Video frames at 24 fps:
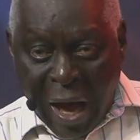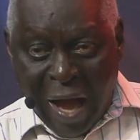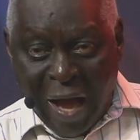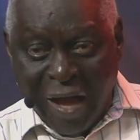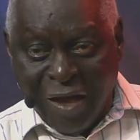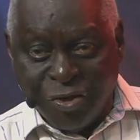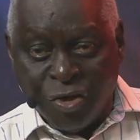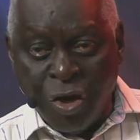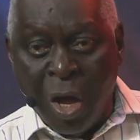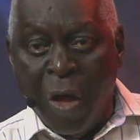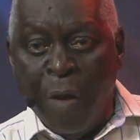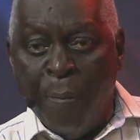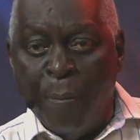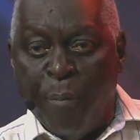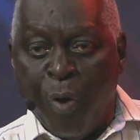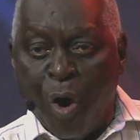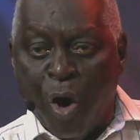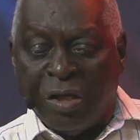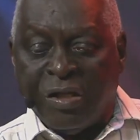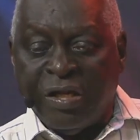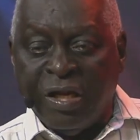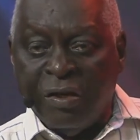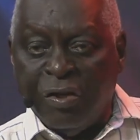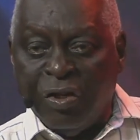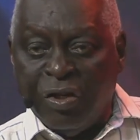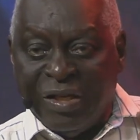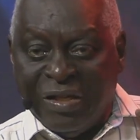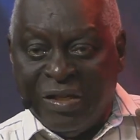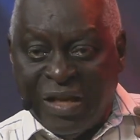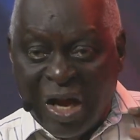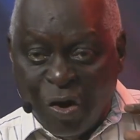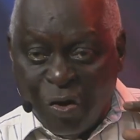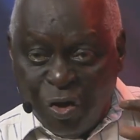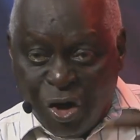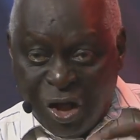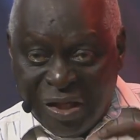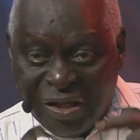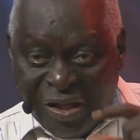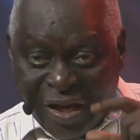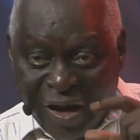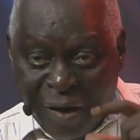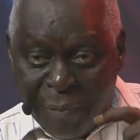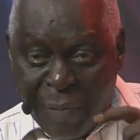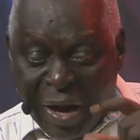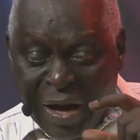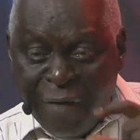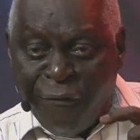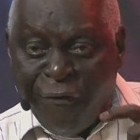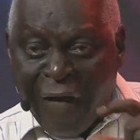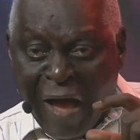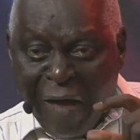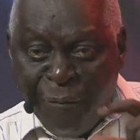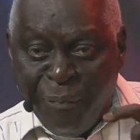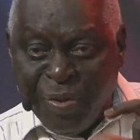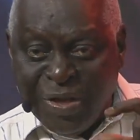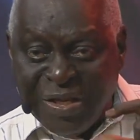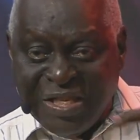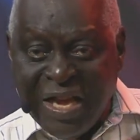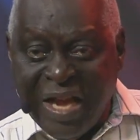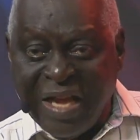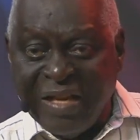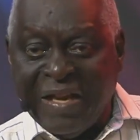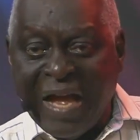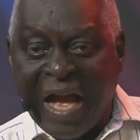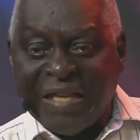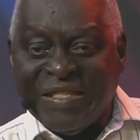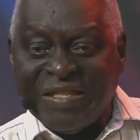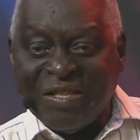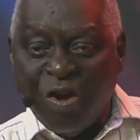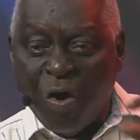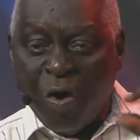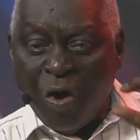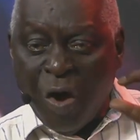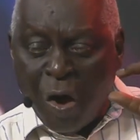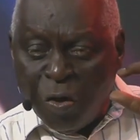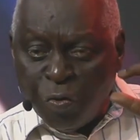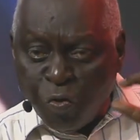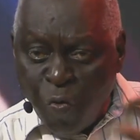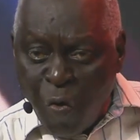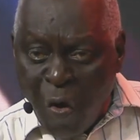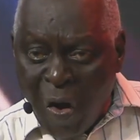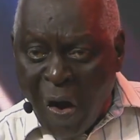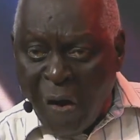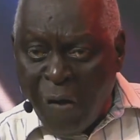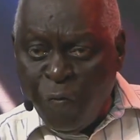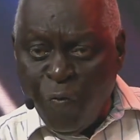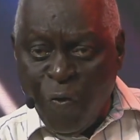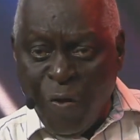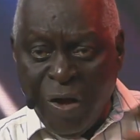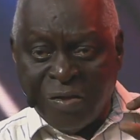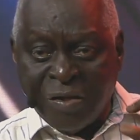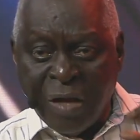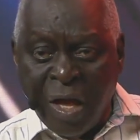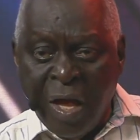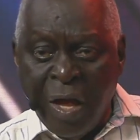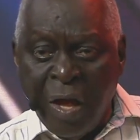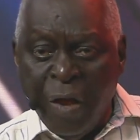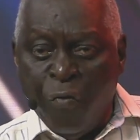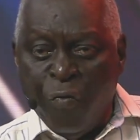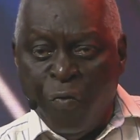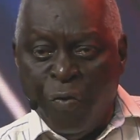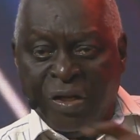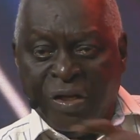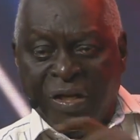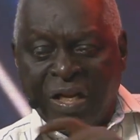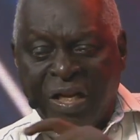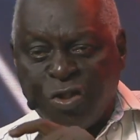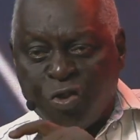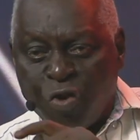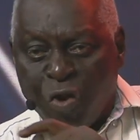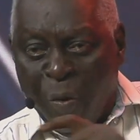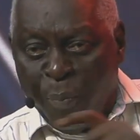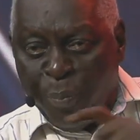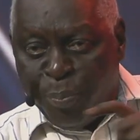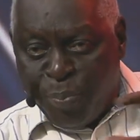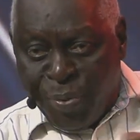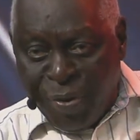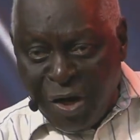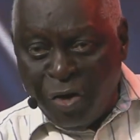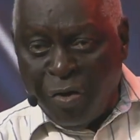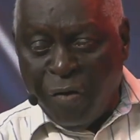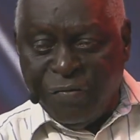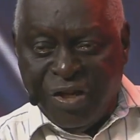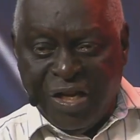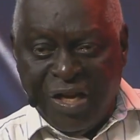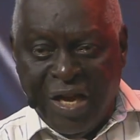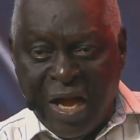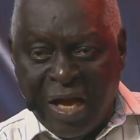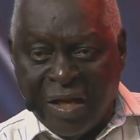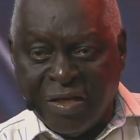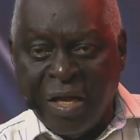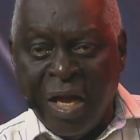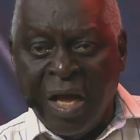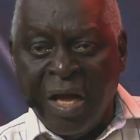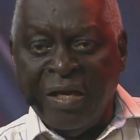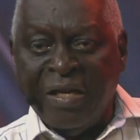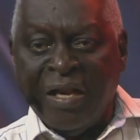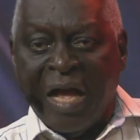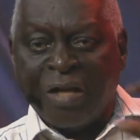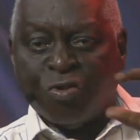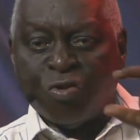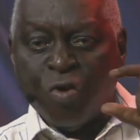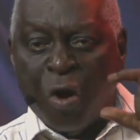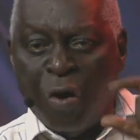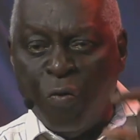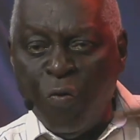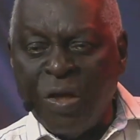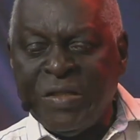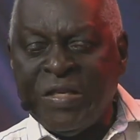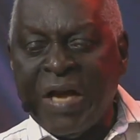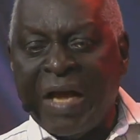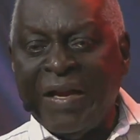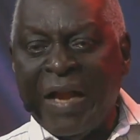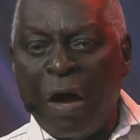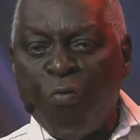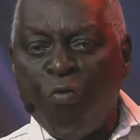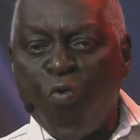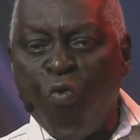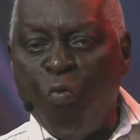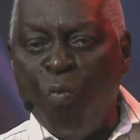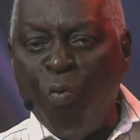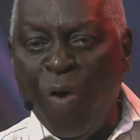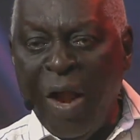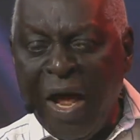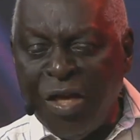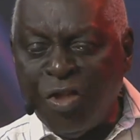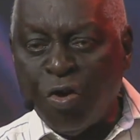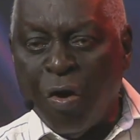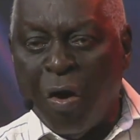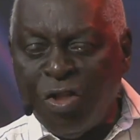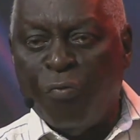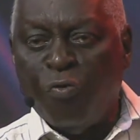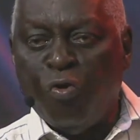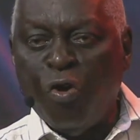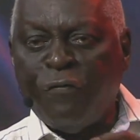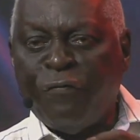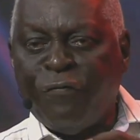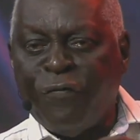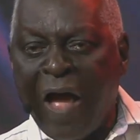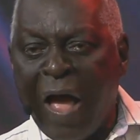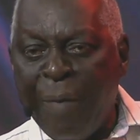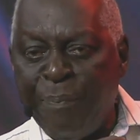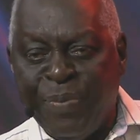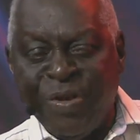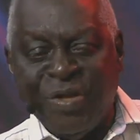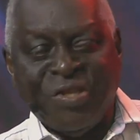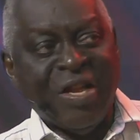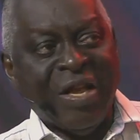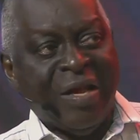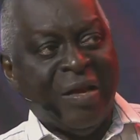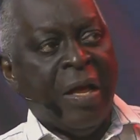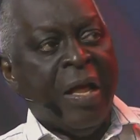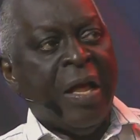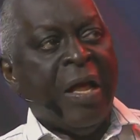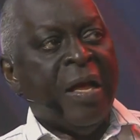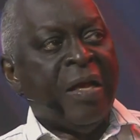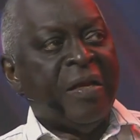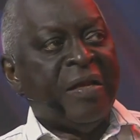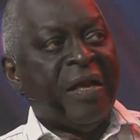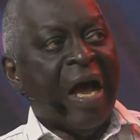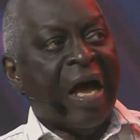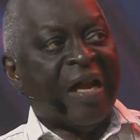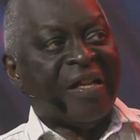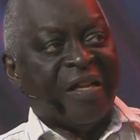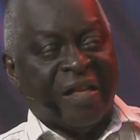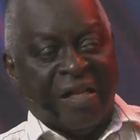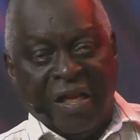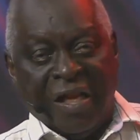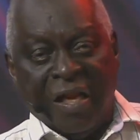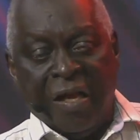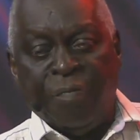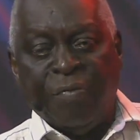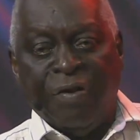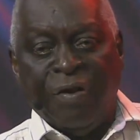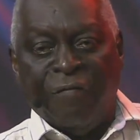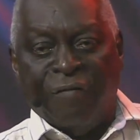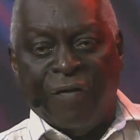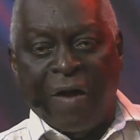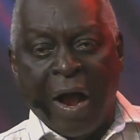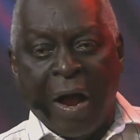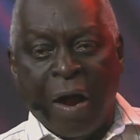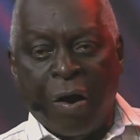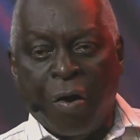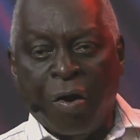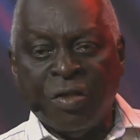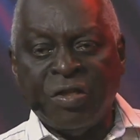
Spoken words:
But the remaining 5%, that's always, with this period of years, there's always an accumulation of those 5% that keep the virus in